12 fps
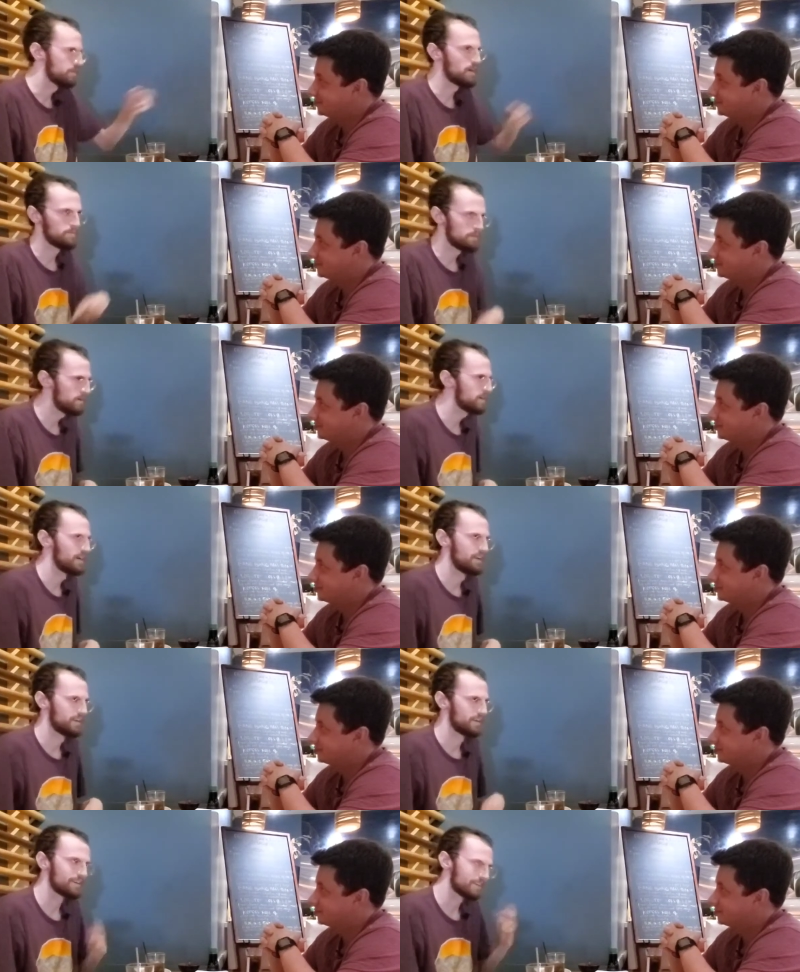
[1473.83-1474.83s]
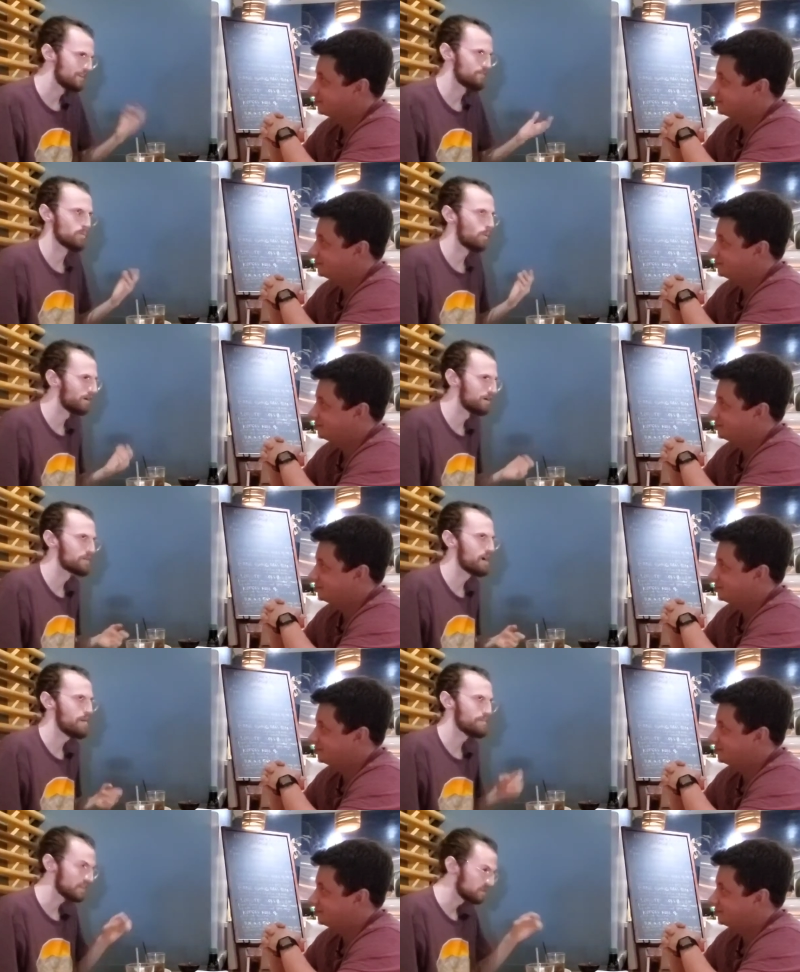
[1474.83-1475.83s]
Speaker 1: put your name in the bucket. Like, if you want to do
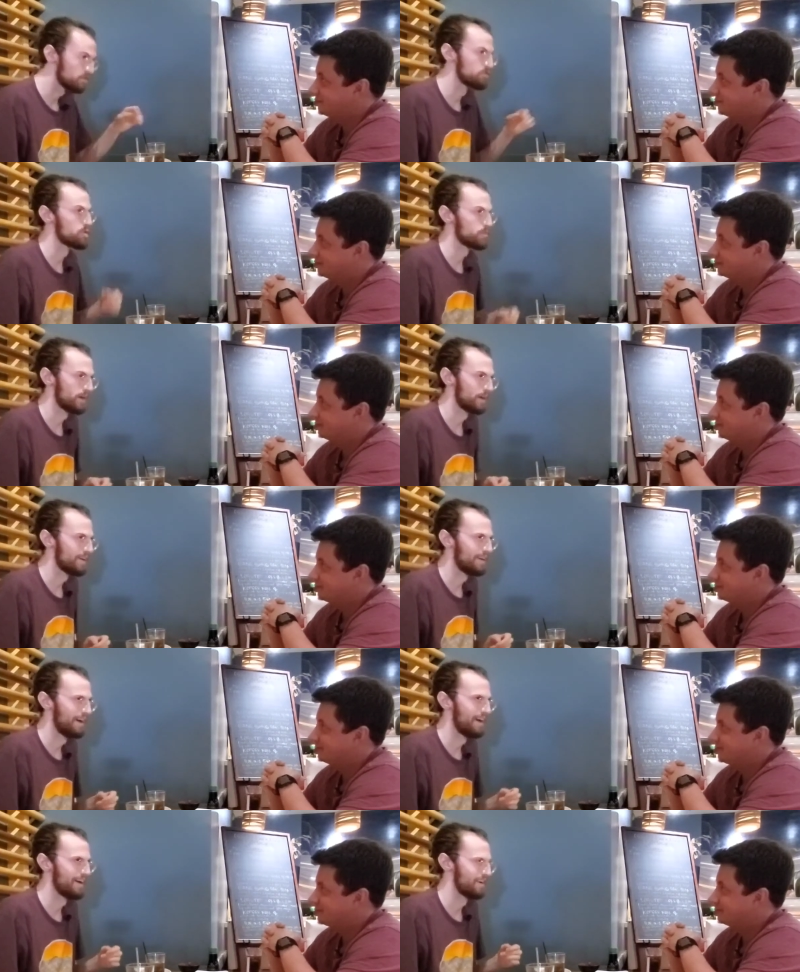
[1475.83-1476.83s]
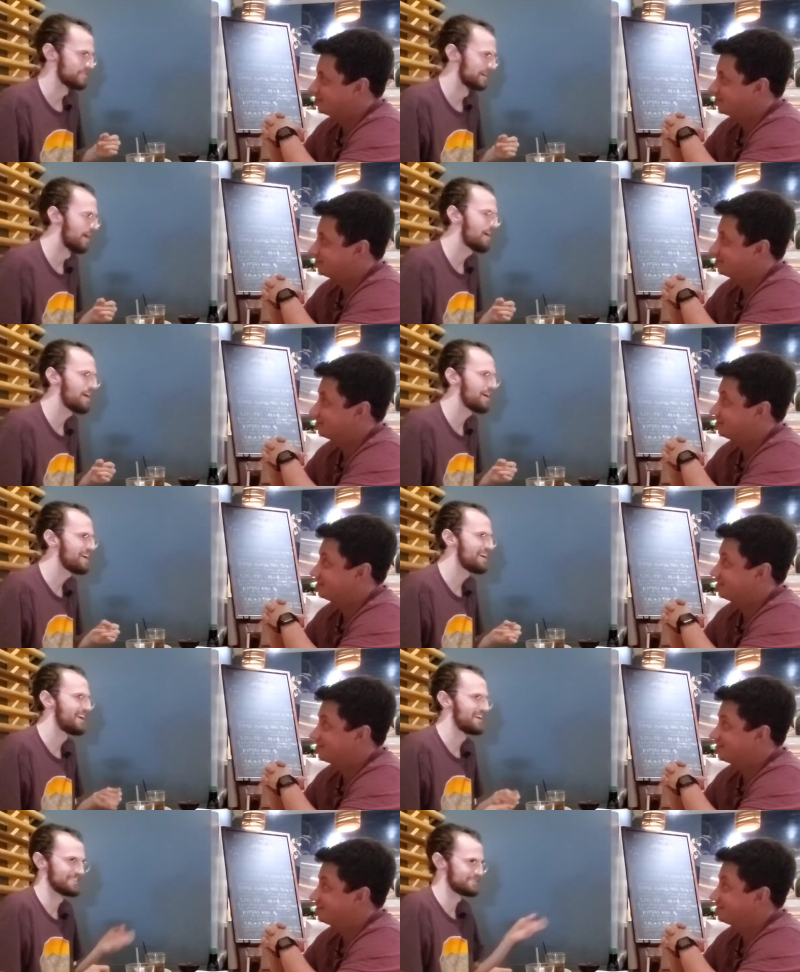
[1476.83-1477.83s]
comedy, do it. Uh, and I was like, all right.
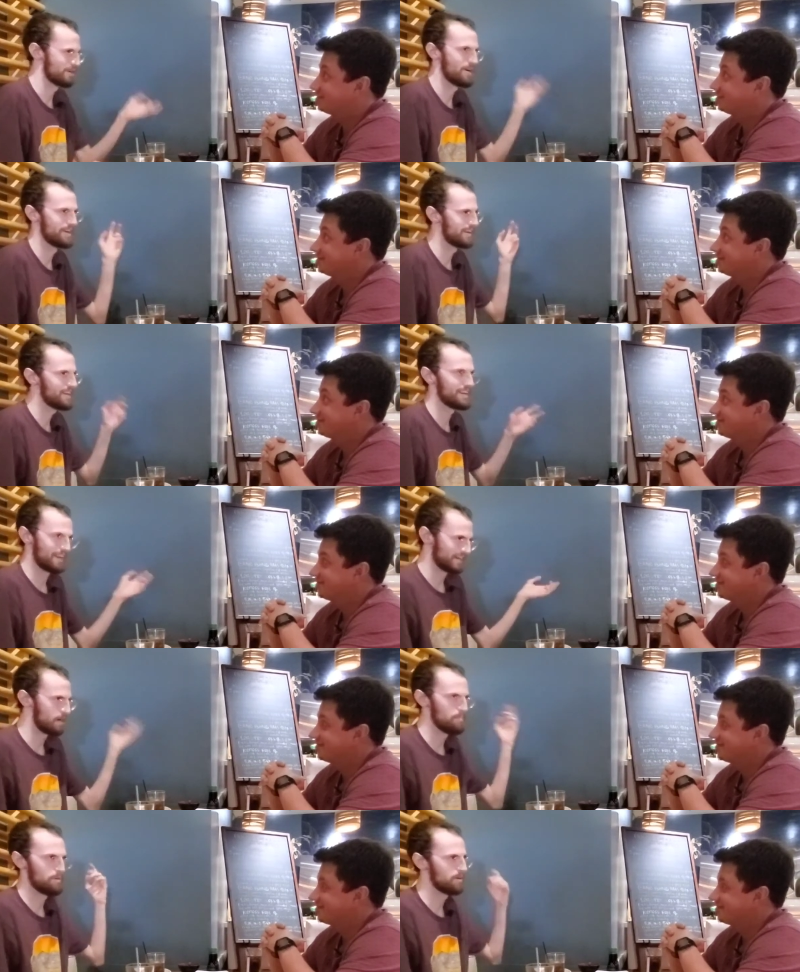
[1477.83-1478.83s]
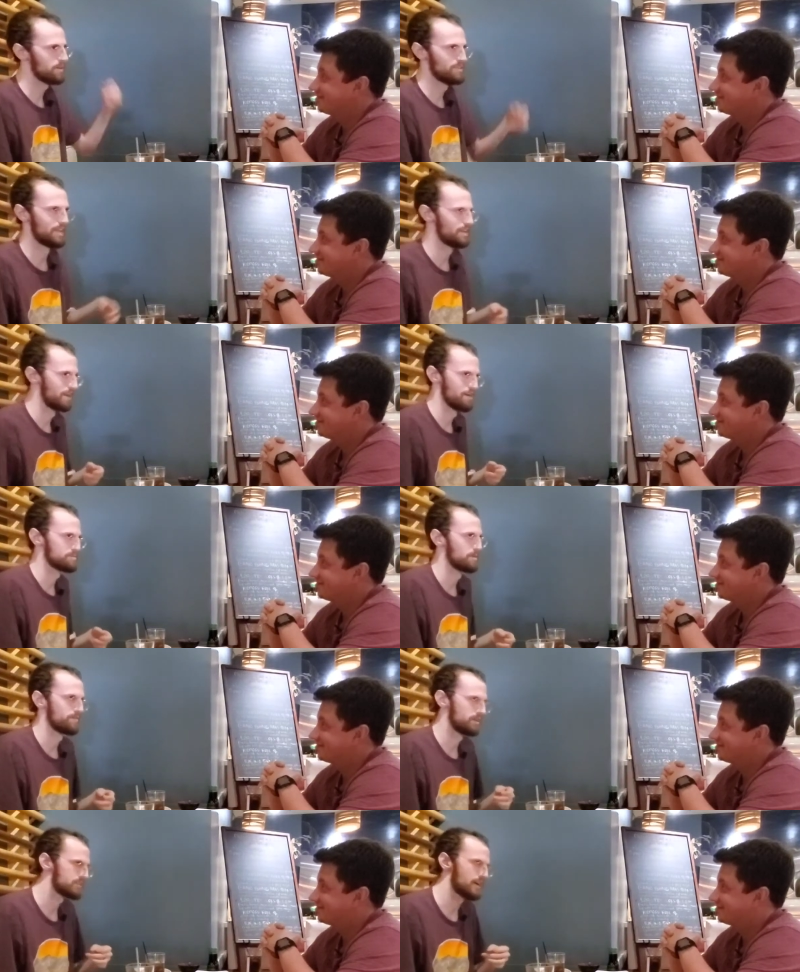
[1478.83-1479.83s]
And so I did it, and I got pulled, and then that
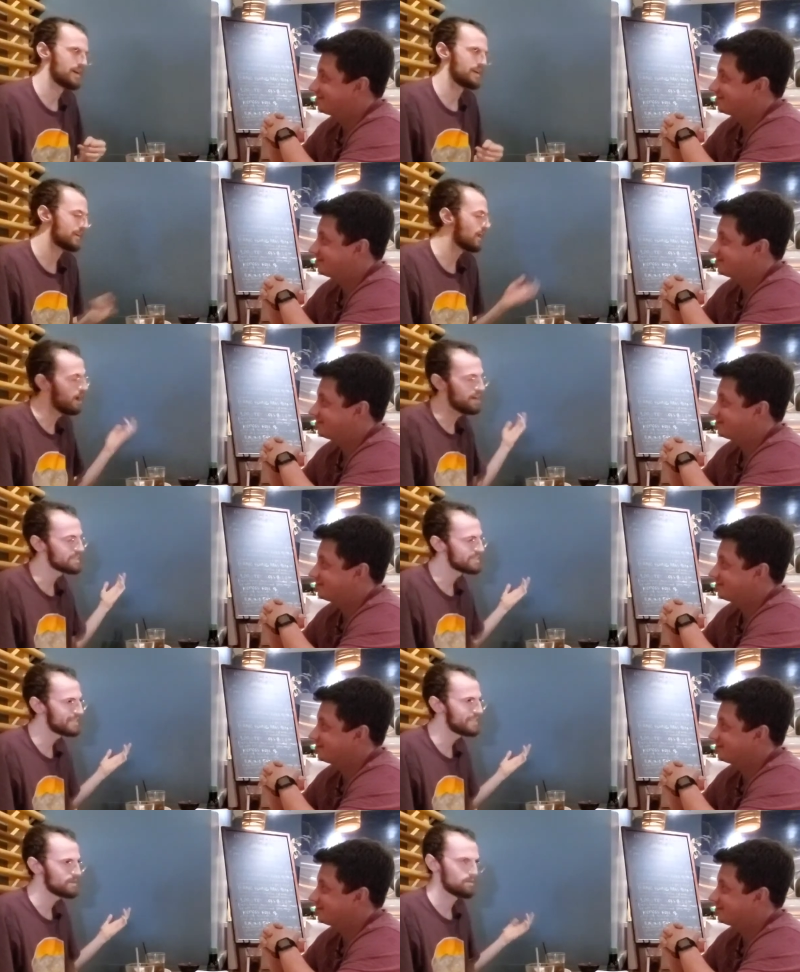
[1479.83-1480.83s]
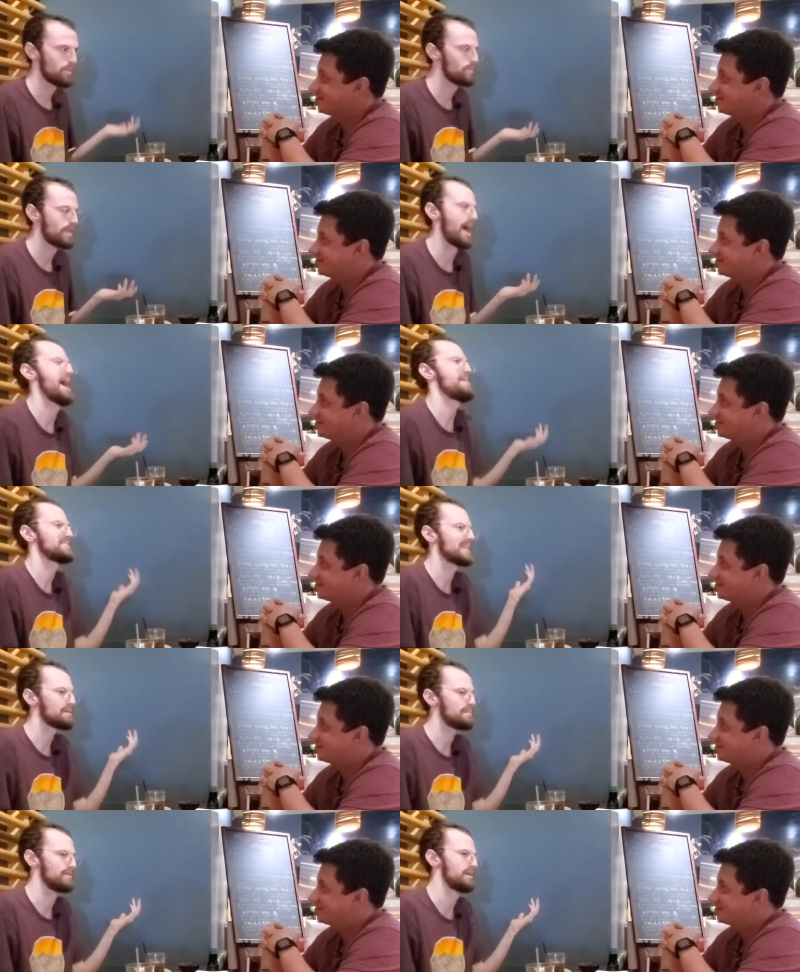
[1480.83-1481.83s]
was my first set. And it, honestly, I have a
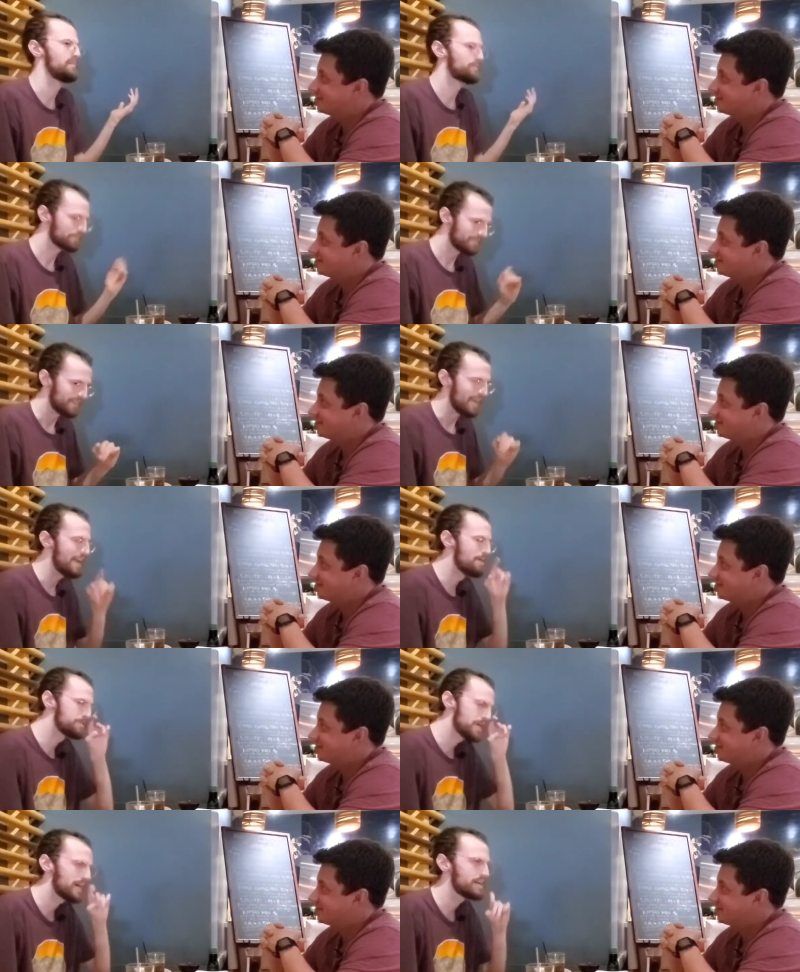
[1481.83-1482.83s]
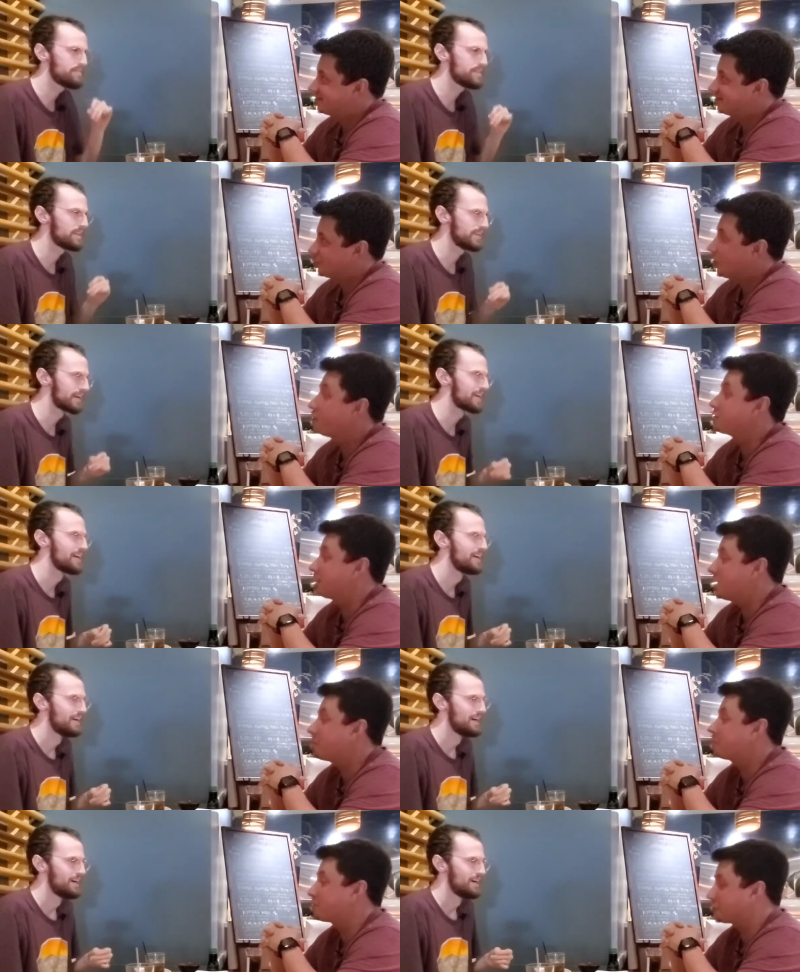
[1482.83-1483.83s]
tape of it. And objectively, you like, have a
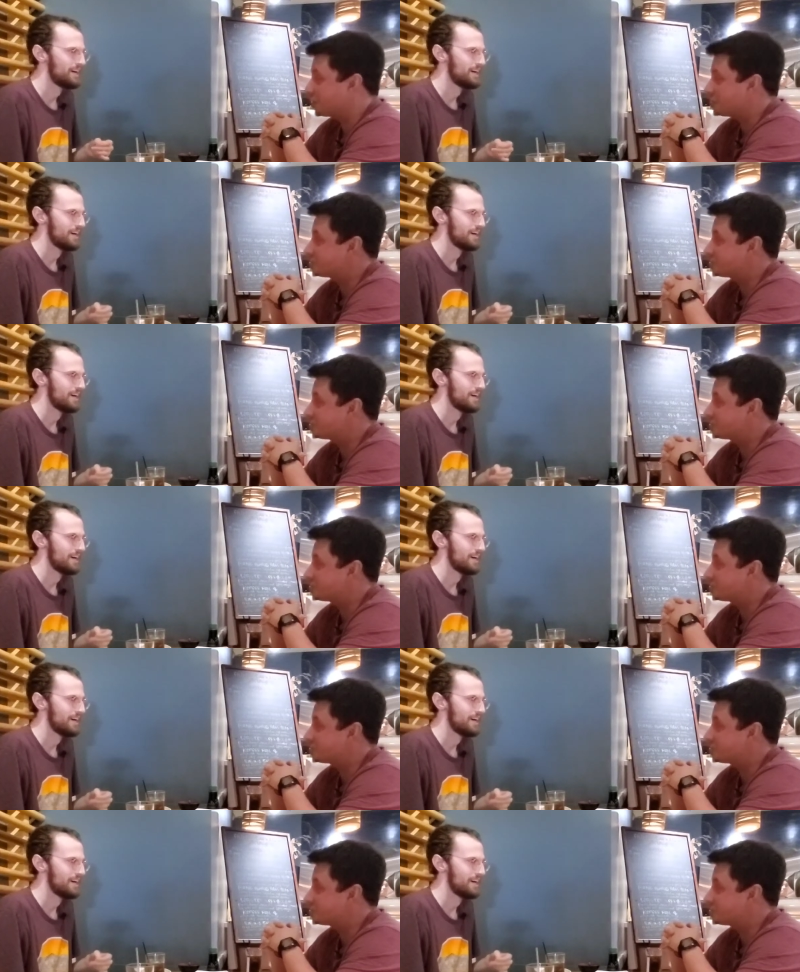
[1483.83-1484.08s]
tape of your